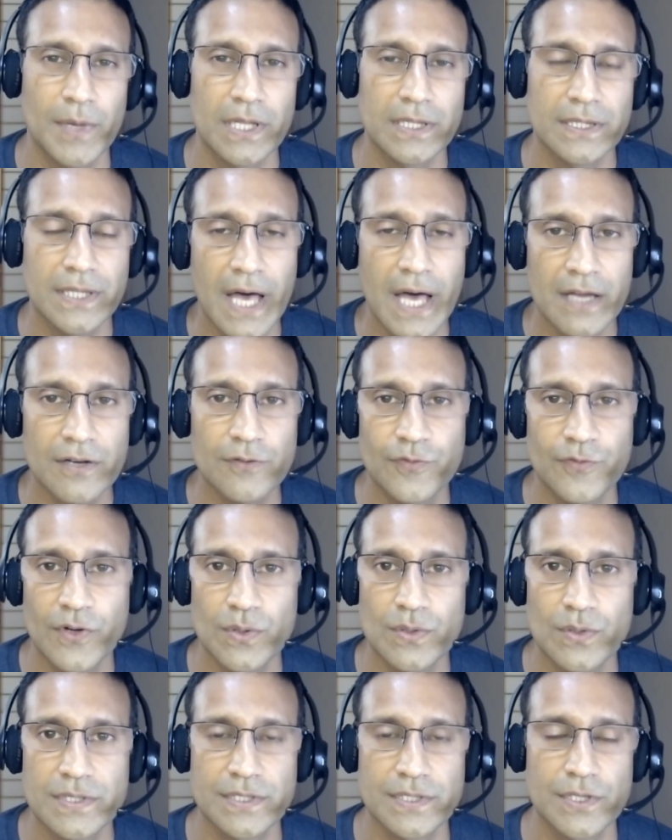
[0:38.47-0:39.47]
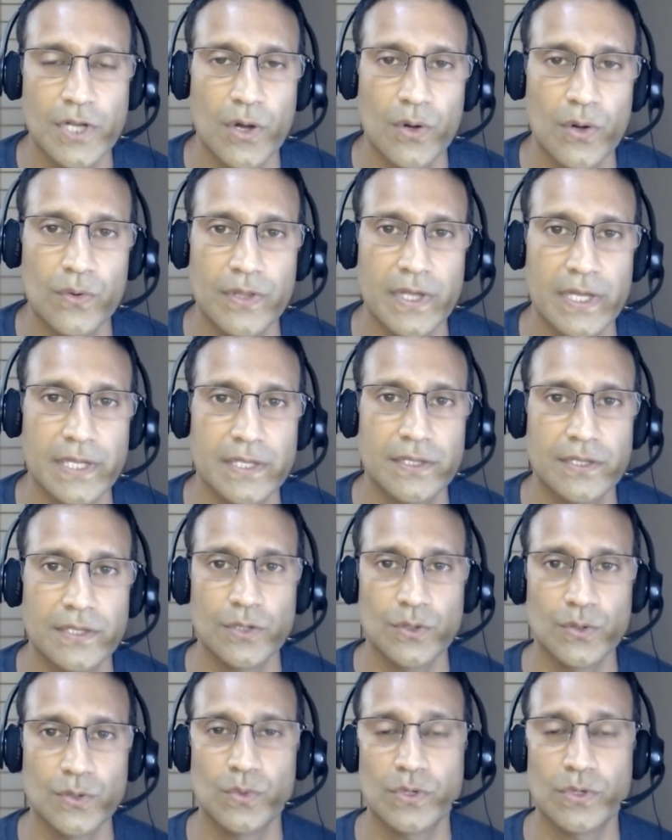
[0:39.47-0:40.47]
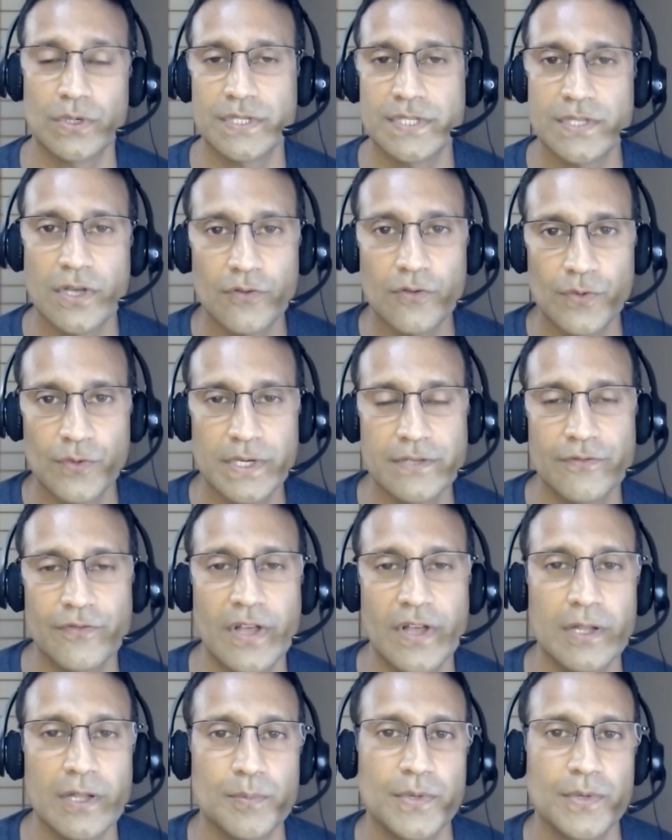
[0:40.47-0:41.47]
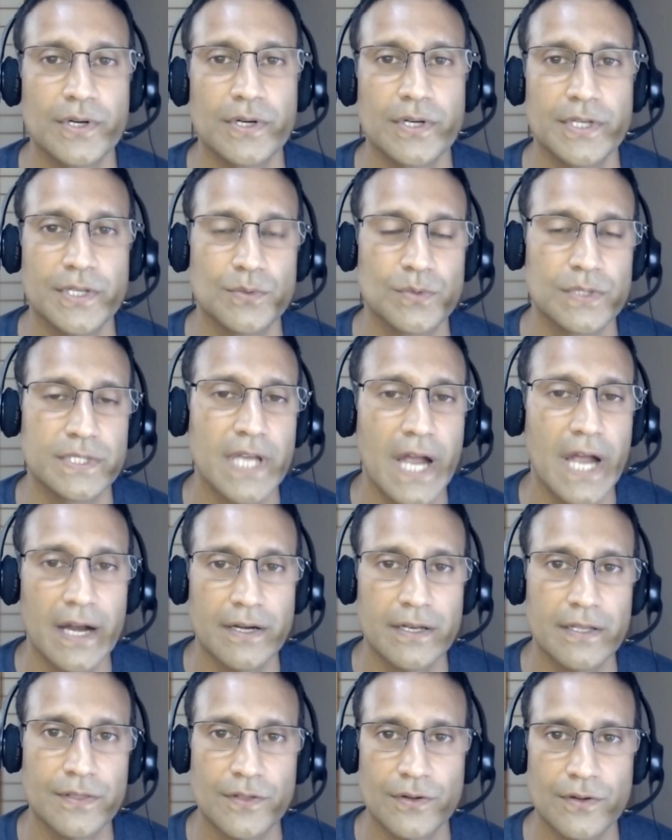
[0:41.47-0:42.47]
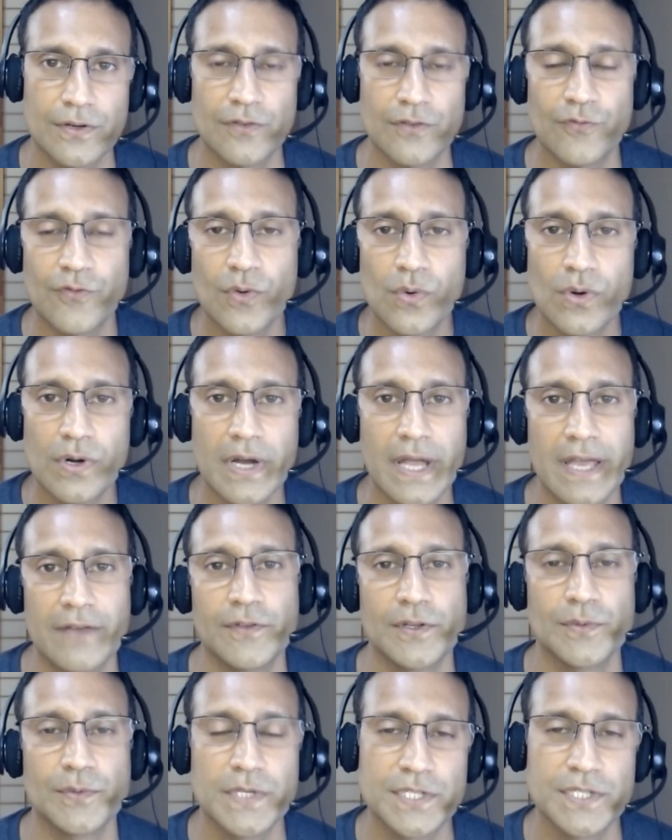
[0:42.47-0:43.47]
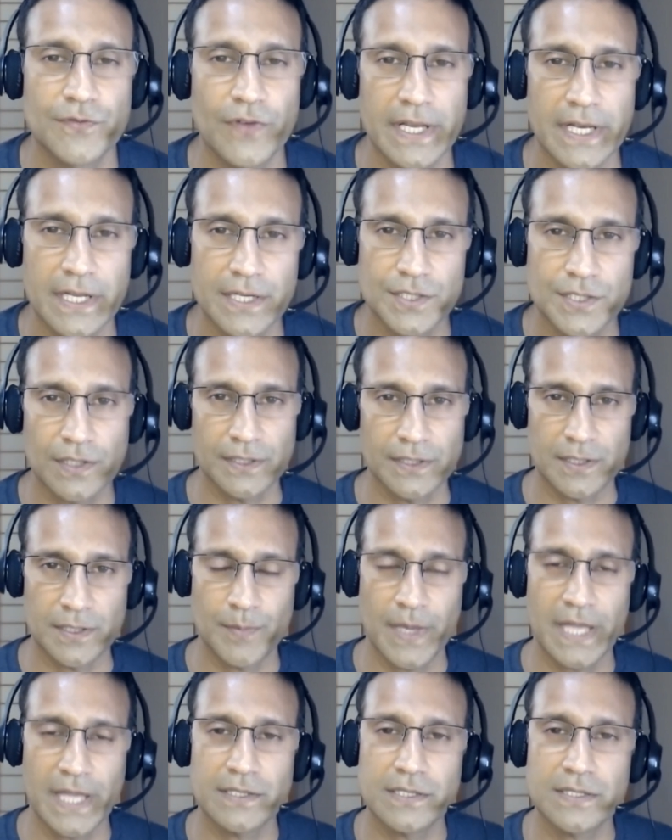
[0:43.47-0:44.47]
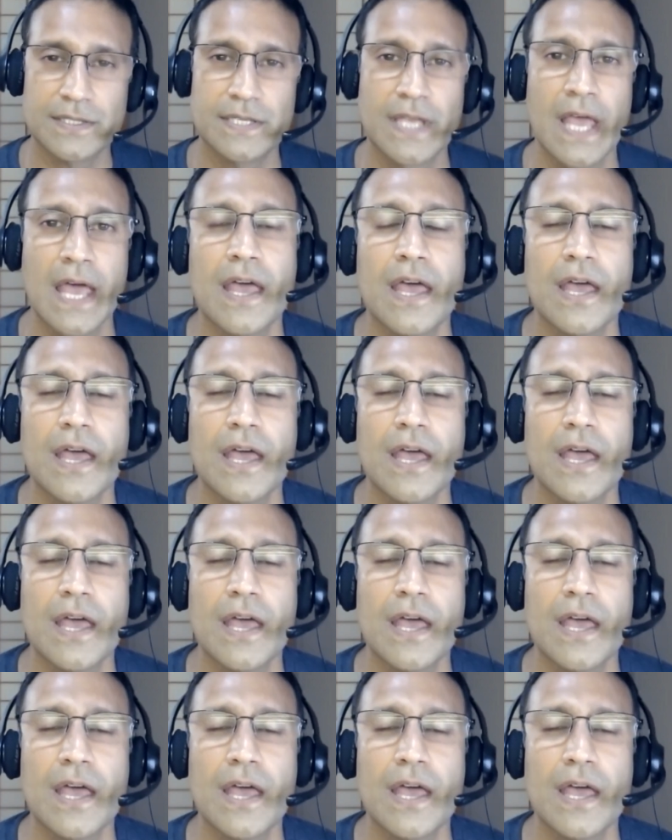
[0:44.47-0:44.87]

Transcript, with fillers: A lot of folks know that you were a software developer. You retired at 34, having reached financial independence.